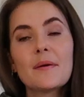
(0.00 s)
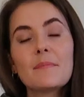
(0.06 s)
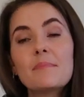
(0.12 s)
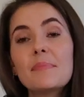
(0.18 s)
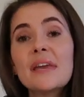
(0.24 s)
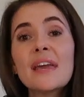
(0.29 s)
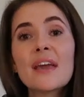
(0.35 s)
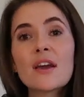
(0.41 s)

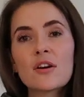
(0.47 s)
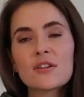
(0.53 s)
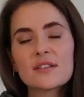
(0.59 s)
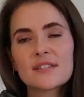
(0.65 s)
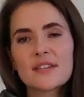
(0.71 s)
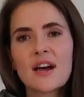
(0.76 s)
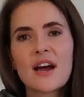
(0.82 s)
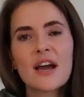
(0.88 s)
Being on
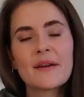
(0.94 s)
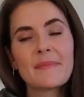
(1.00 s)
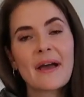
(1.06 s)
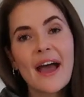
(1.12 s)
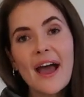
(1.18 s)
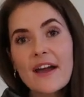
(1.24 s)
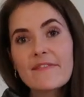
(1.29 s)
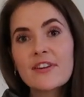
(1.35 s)
time,
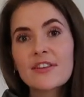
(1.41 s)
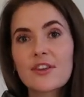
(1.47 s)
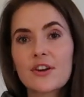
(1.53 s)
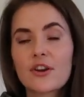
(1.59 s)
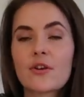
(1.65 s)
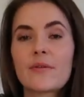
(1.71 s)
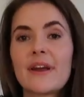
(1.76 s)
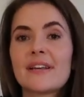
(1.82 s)
having the
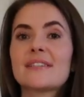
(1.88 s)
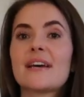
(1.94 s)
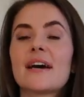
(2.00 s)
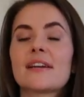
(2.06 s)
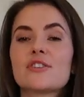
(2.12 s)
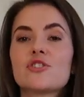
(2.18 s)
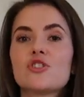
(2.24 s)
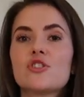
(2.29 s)
correct
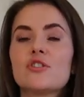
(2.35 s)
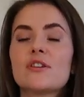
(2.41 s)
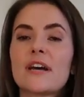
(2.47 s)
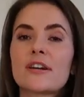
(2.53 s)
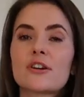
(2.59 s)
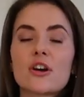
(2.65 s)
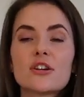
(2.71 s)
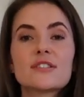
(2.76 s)
attitude,
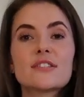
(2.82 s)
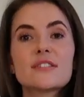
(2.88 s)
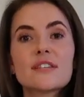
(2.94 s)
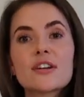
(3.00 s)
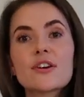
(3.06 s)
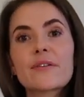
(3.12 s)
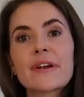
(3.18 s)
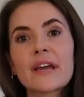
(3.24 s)
and
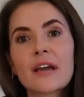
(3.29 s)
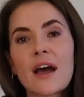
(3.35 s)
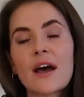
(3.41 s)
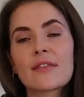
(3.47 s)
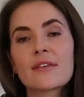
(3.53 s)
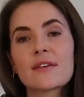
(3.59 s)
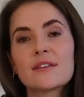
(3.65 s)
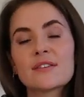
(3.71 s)
considering
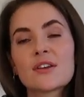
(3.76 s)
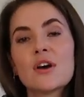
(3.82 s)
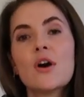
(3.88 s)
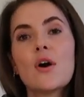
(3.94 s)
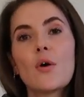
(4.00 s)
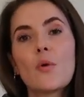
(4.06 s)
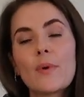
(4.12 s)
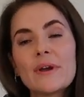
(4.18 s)
others
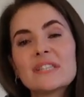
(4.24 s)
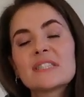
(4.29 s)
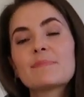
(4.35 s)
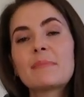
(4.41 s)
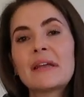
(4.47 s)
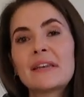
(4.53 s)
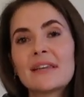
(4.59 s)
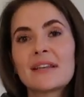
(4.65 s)
when
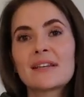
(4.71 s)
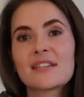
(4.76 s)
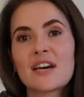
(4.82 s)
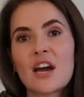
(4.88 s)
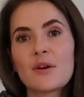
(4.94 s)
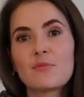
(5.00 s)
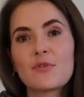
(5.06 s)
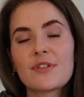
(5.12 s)
spending
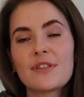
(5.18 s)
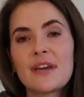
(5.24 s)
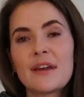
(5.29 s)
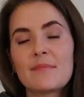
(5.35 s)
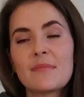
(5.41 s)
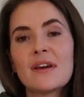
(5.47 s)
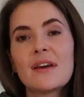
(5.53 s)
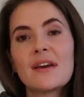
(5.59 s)
time with
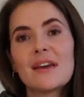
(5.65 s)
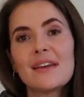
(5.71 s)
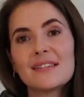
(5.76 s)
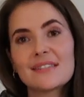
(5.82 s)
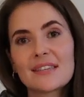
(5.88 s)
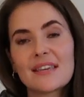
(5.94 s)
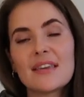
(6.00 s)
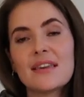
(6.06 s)
them
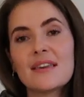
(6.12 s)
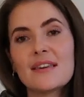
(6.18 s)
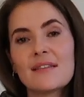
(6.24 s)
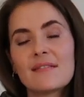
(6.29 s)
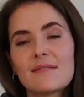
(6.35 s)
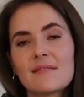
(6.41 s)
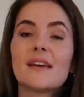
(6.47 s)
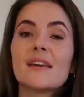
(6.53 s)
is
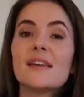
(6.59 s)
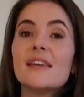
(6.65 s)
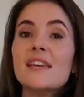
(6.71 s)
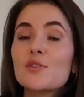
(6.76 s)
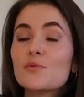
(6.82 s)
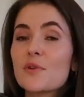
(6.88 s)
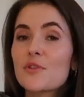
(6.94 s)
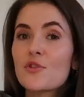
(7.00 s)
key.
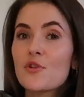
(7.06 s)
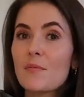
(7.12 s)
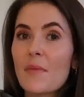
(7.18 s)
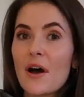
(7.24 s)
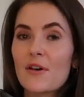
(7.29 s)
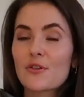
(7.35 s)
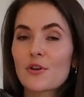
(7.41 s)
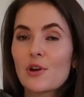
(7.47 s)
Eat with your
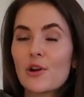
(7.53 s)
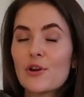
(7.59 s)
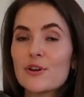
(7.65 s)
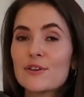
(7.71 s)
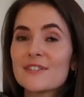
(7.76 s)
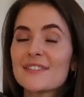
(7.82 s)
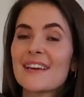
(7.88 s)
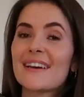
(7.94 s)
mouth
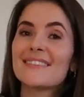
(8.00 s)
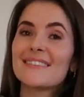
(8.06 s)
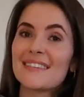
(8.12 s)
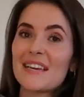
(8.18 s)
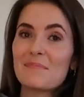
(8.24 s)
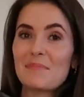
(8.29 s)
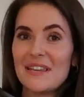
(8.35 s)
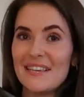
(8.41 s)
closed and
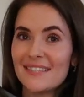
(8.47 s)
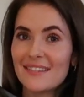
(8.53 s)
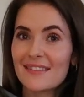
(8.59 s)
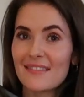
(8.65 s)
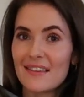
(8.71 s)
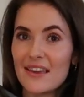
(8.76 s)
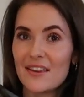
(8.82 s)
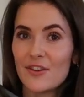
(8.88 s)
say please
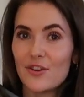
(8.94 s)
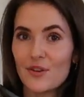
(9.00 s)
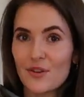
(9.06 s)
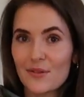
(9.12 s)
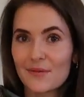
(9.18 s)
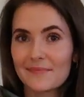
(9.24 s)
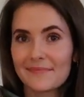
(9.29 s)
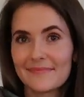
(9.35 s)
and thank
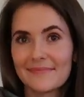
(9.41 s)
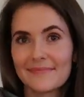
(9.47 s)
you.